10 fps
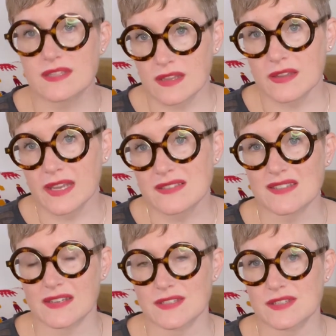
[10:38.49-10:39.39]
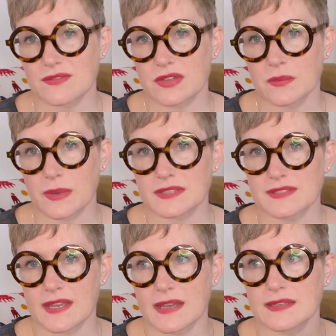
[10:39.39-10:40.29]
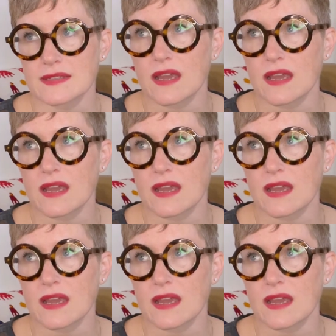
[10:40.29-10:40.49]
Like I said, it's really well done.